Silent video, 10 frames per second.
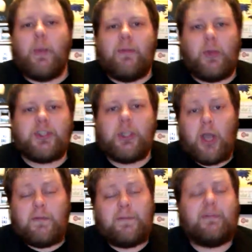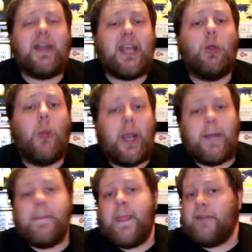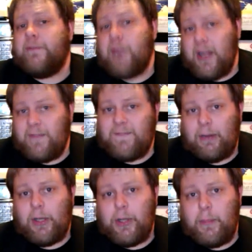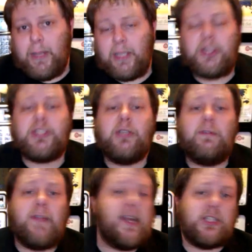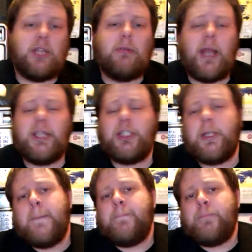We've also got Freddie Quinn and Freddie Farrell on the bill, the two Freddies, no relation.